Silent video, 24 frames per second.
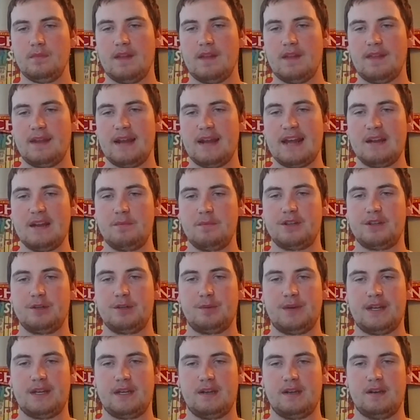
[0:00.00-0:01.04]
And then in
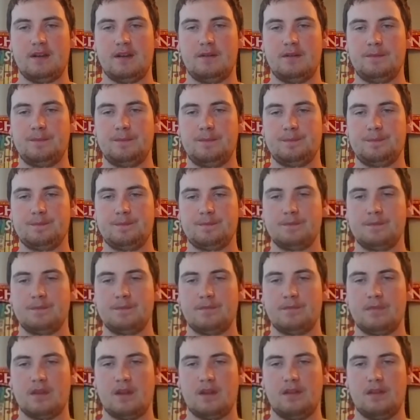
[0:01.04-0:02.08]
between
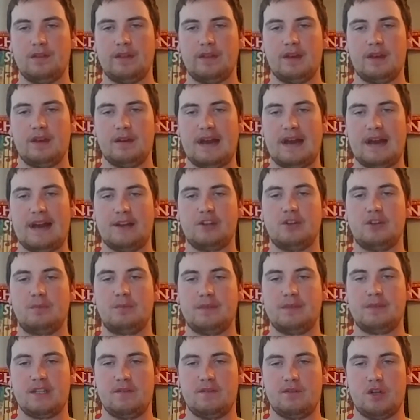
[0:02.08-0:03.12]
the actual
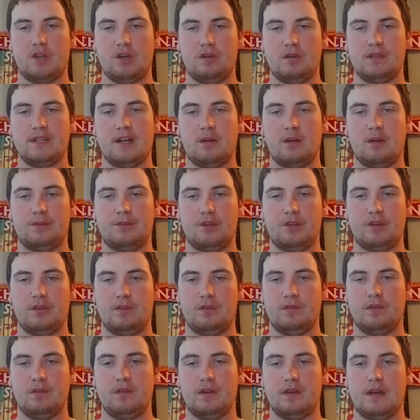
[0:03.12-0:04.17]
bits of news, I'll
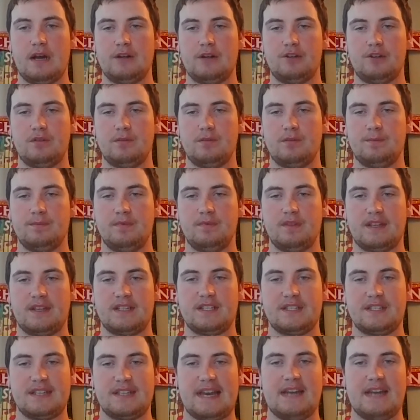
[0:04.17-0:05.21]
do like
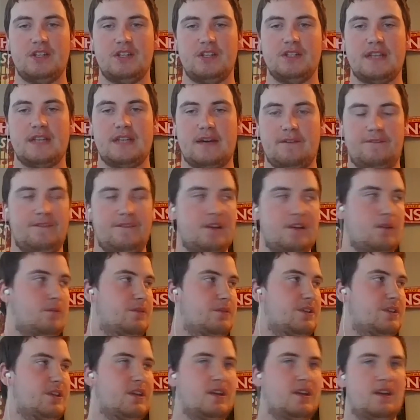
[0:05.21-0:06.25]
sketches that I
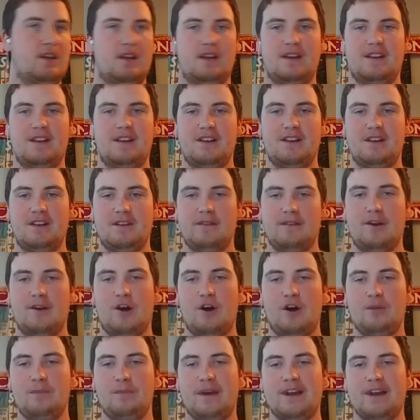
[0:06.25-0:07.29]
filmed
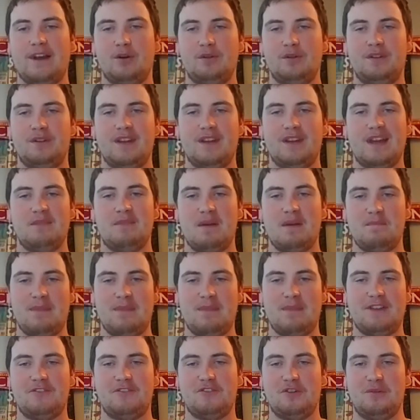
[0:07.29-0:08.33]
on my own in my
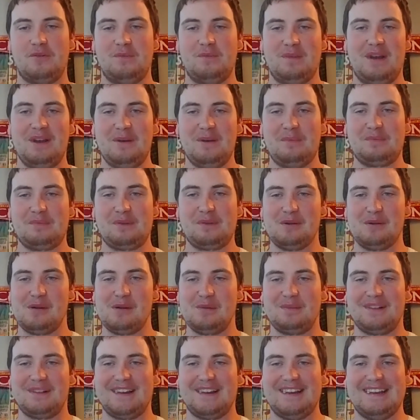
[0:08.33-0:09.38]
bedroom,
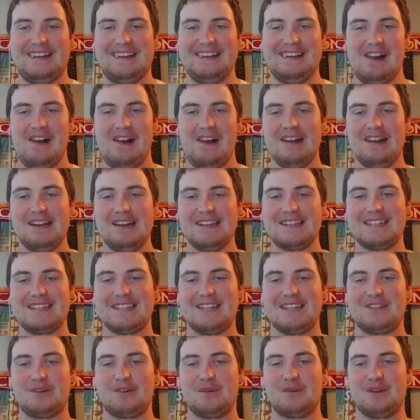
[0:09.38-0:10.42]
probably, because I don't